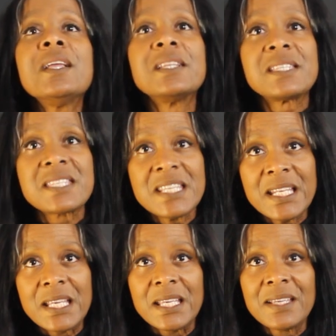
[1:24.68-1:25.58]
the
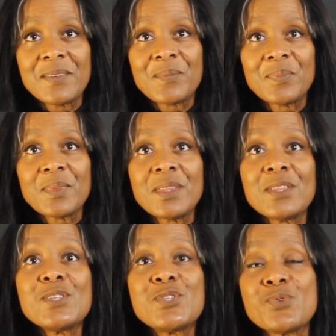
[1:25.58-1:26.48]
city
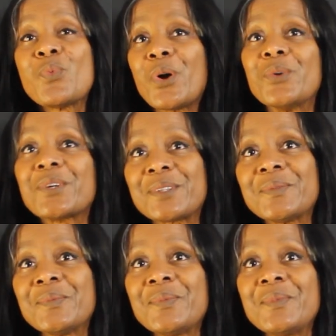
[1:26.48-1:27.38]
do work.
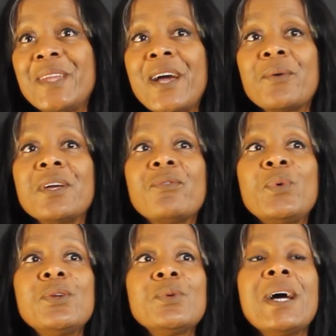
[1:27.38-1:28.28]
Now, if
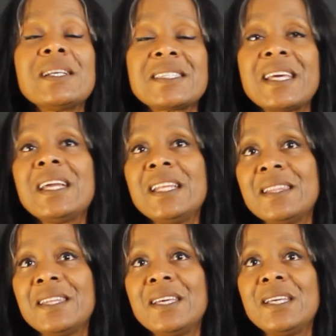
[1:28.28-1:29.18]
we do not say
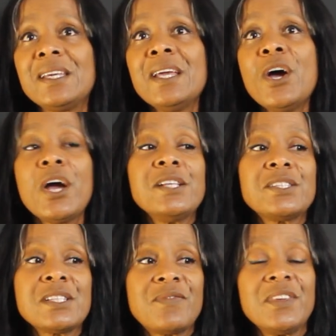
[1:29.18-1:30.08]
anything and
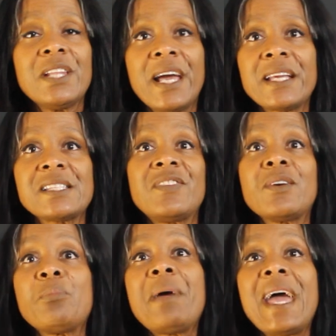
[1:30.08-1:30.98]
just feel like it's
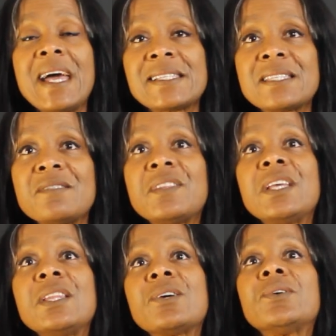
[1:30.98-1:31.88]
very passive,
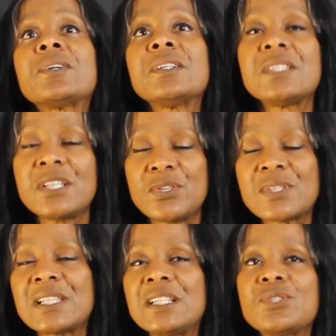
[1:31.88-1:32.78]
then they're going to
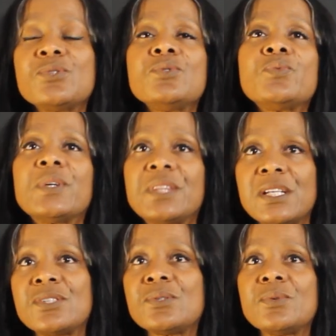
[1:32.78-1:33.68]
continuously do what
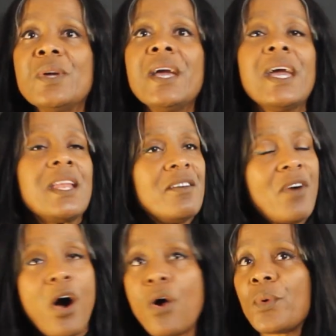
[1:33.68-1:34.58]
they do and have
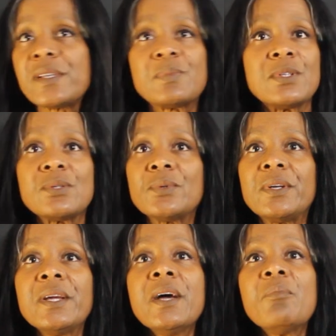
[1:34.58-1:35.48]
always been
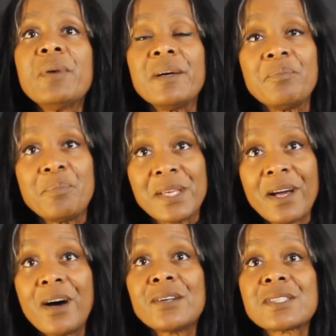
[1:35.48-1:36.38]
doing. But
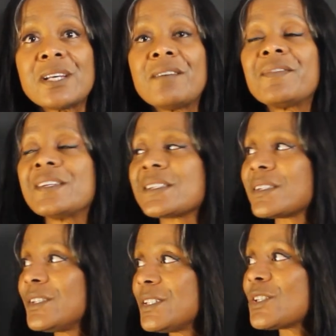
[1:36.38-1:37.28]
because of
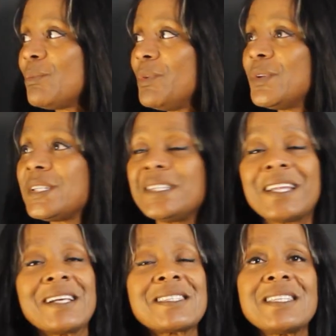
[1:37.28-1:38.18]
this community
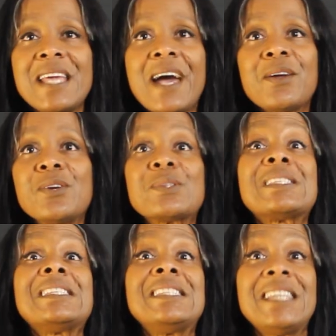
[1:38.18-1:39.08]
that I see out here
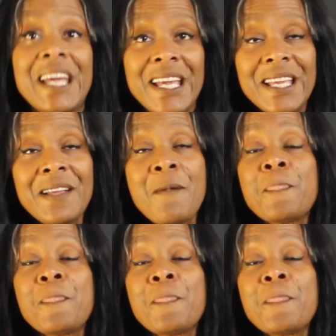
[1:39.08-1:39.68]
today,